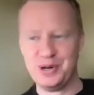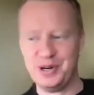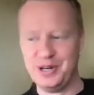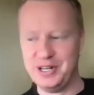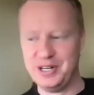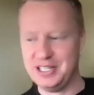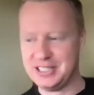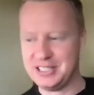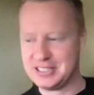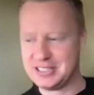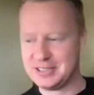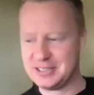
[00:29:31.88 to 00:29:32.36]

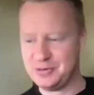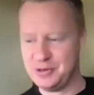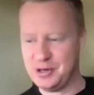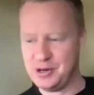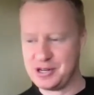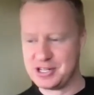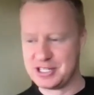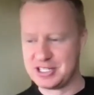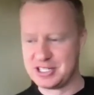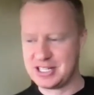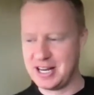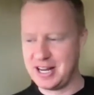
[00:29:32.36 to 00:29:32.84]
worries. Want
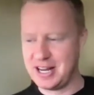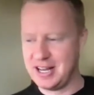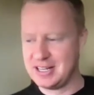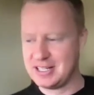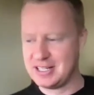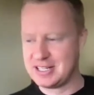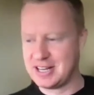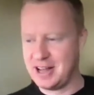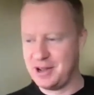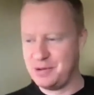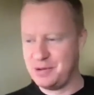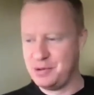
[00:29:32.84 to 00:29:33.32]
to stay on
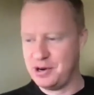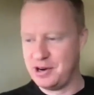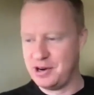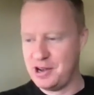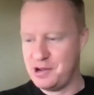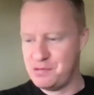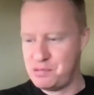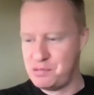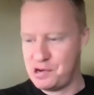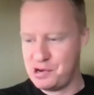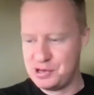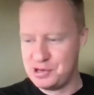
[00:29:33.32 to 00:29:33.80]
time here. I
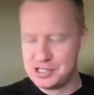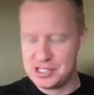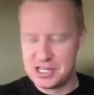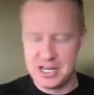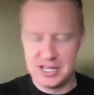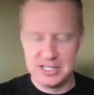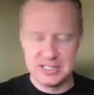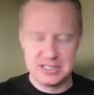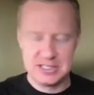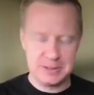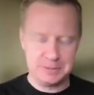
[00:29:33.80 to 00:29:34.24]
apologize.